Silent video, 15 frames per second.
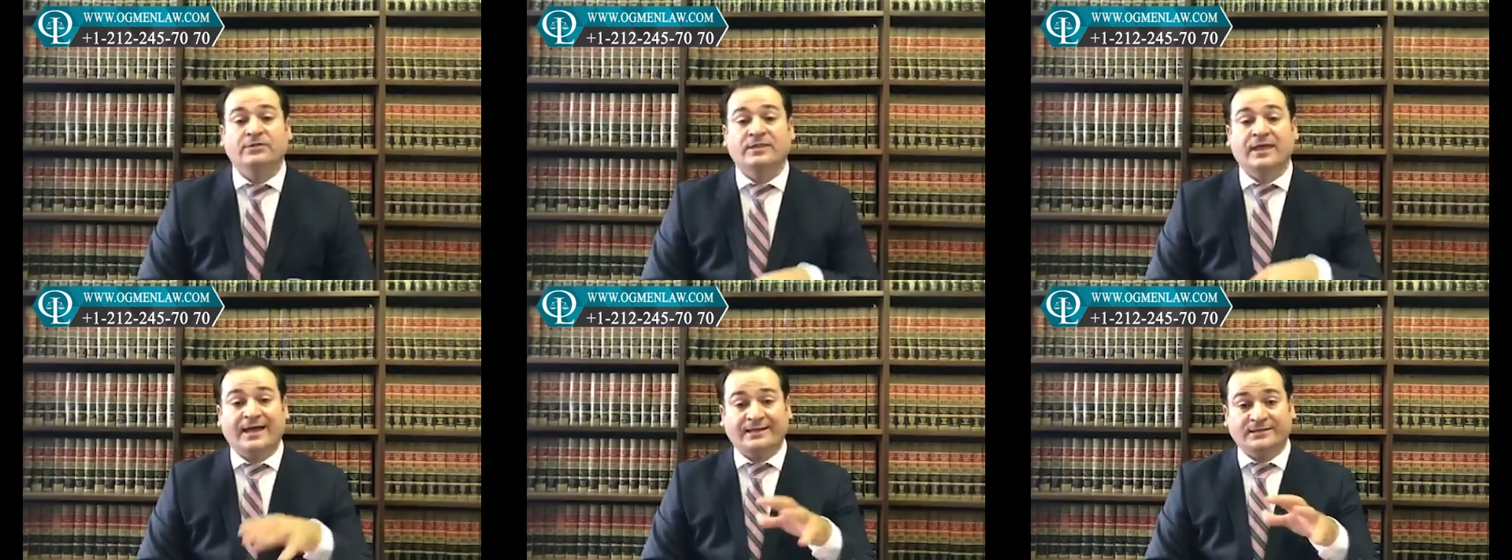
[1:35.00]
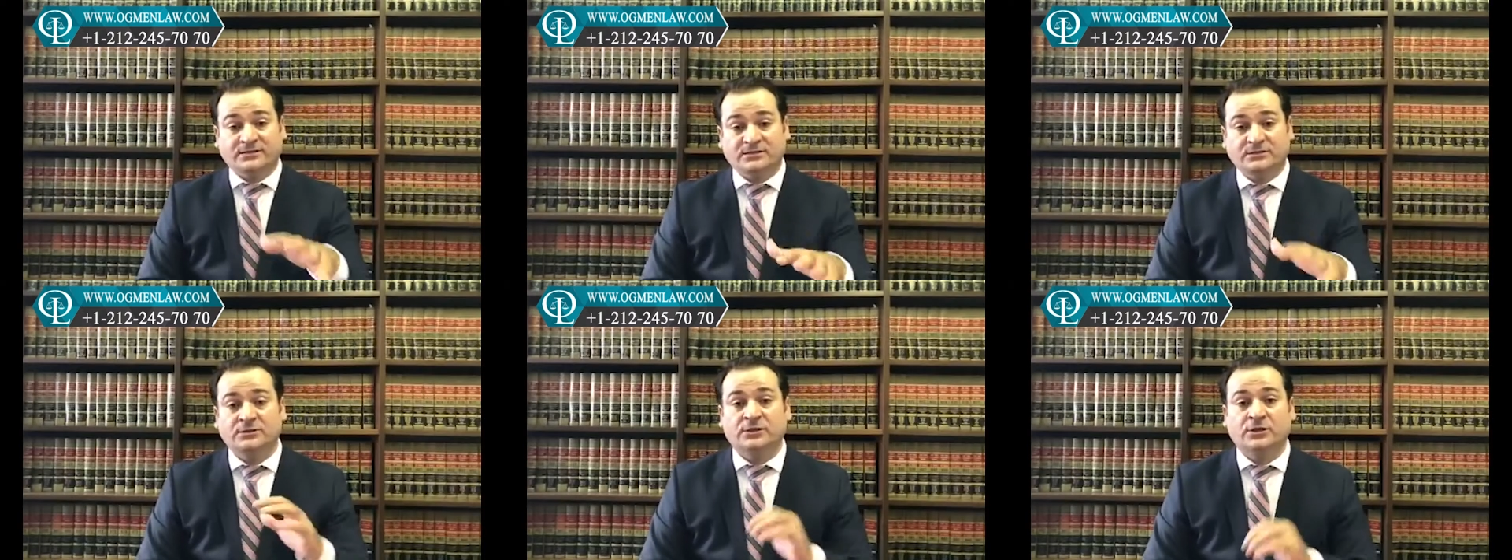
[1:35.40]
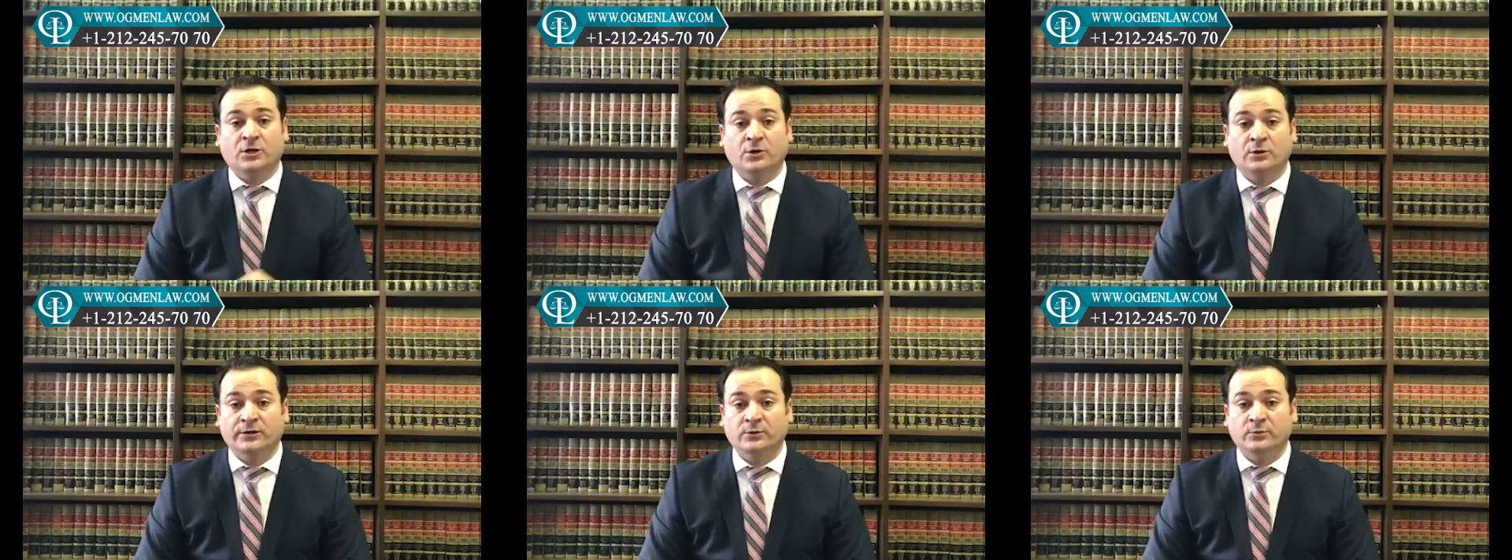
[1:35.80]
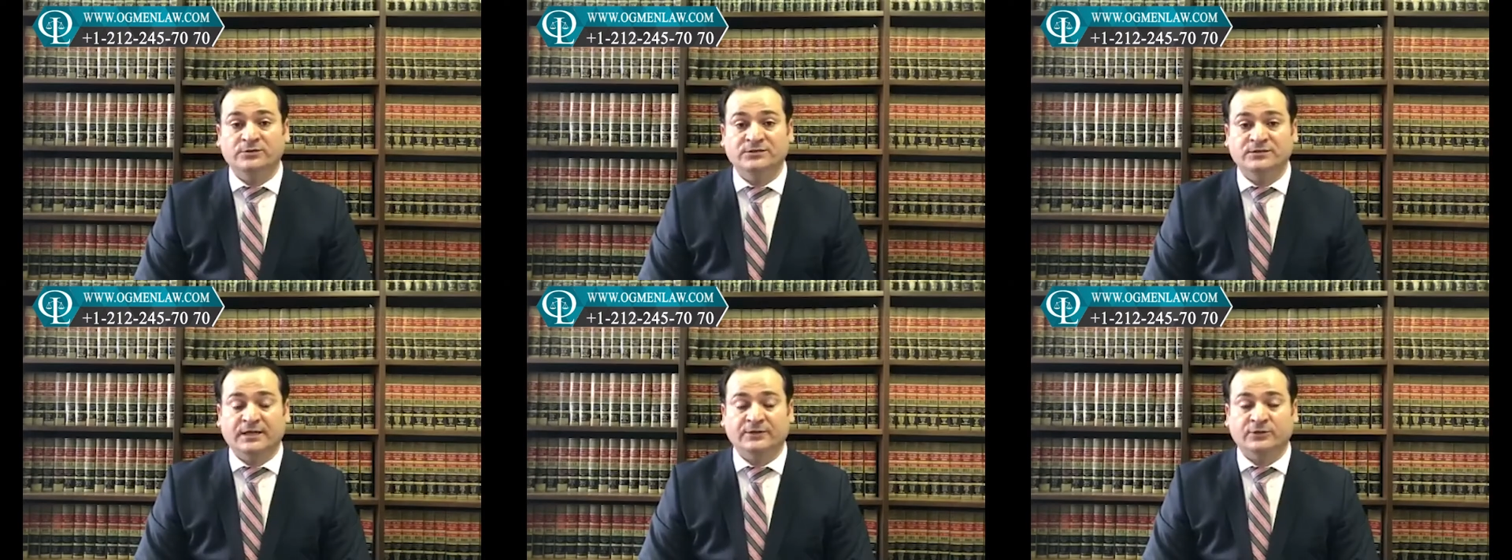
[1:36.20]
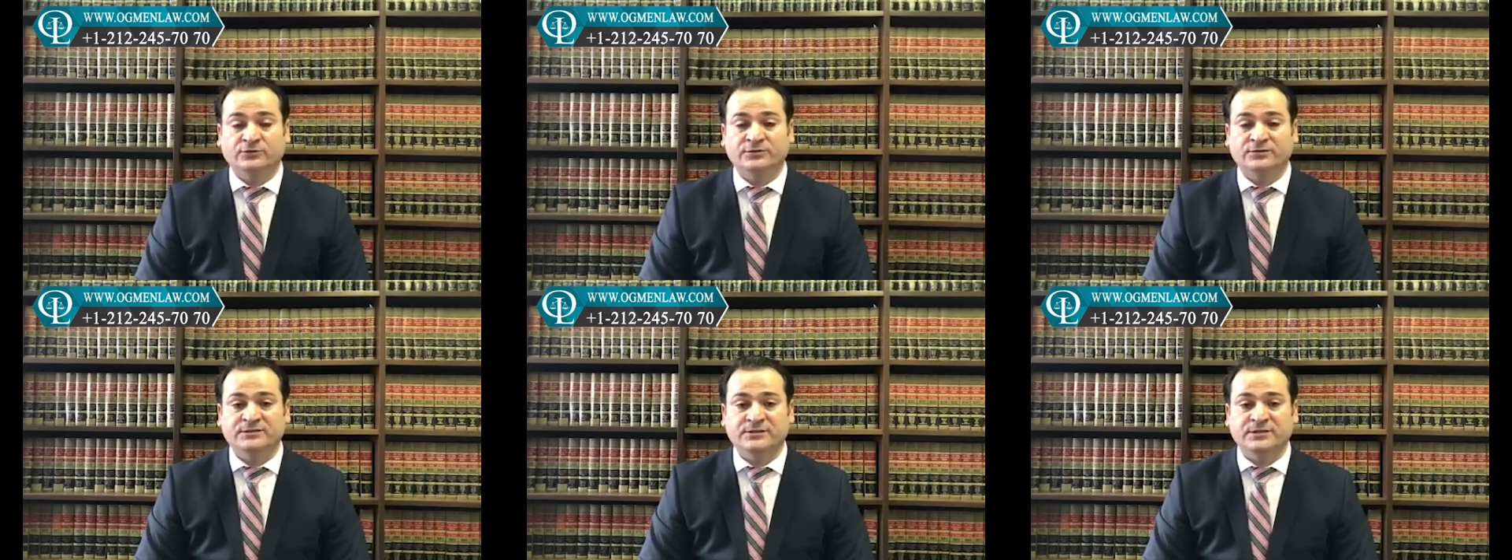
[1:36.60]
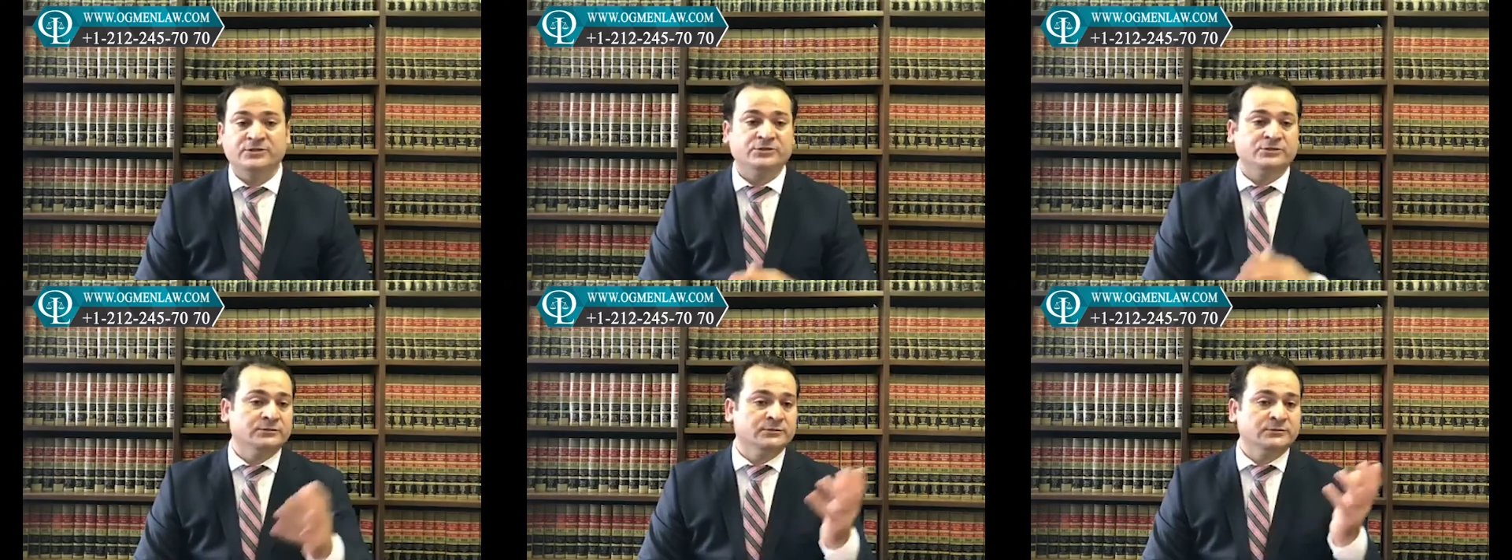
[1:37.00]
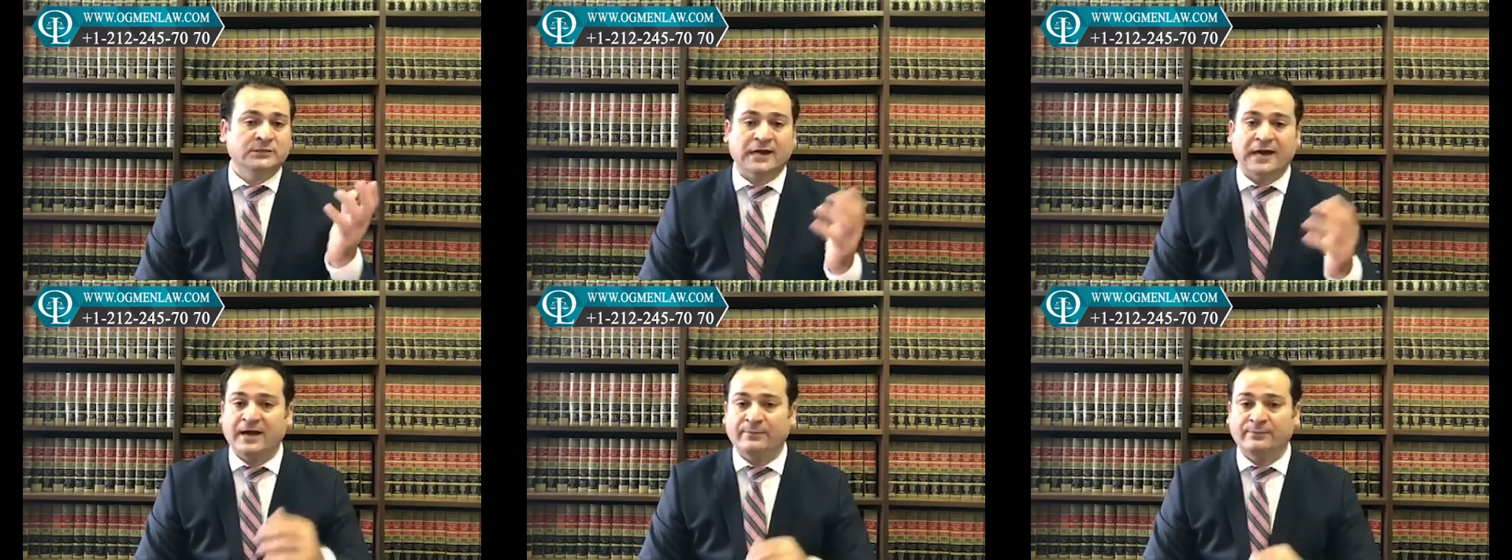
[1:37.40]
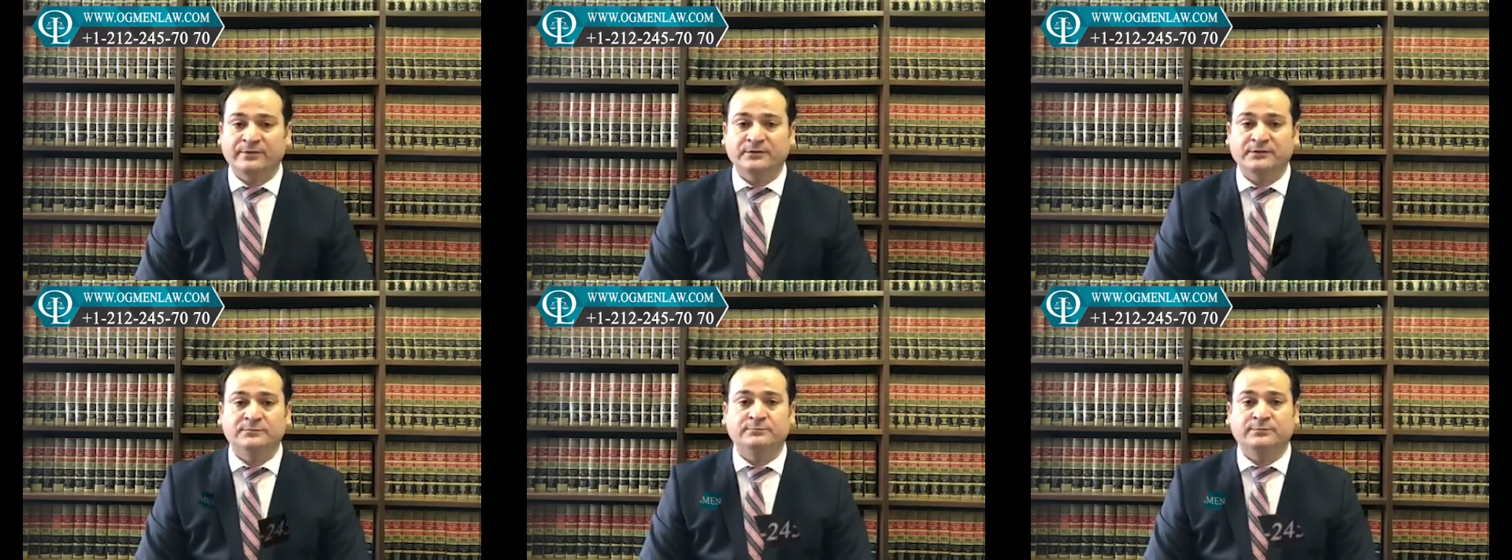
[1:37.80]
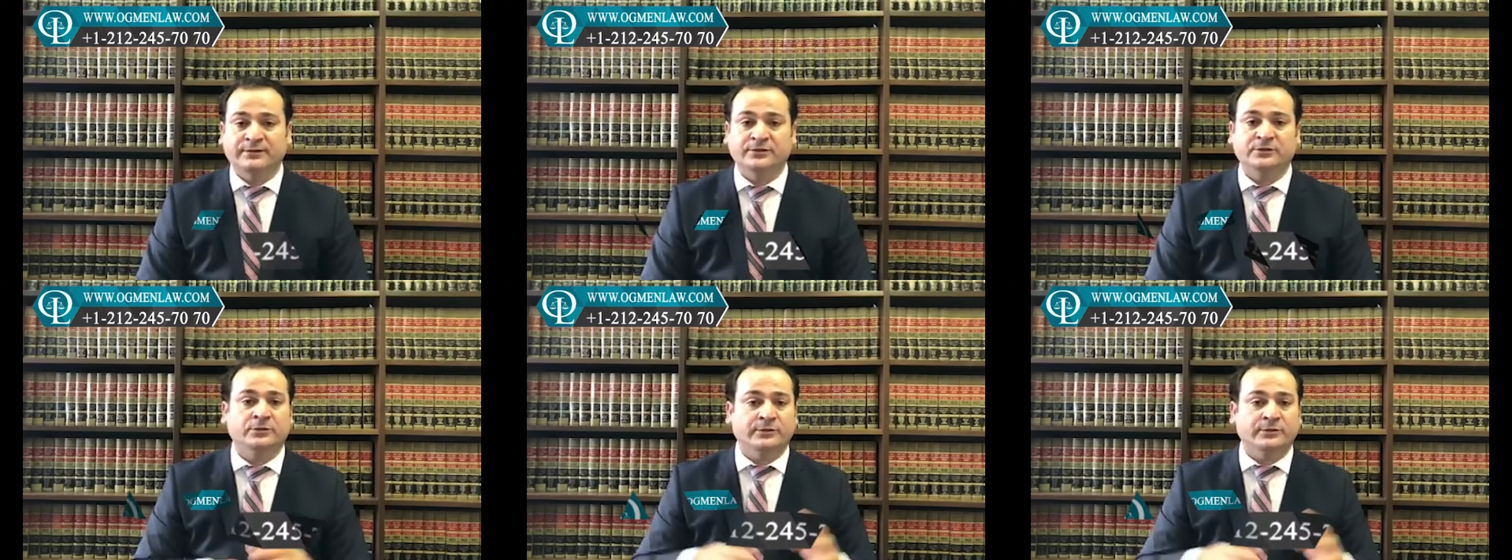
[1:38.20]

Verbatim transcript: that you know it was not your decision you happened but you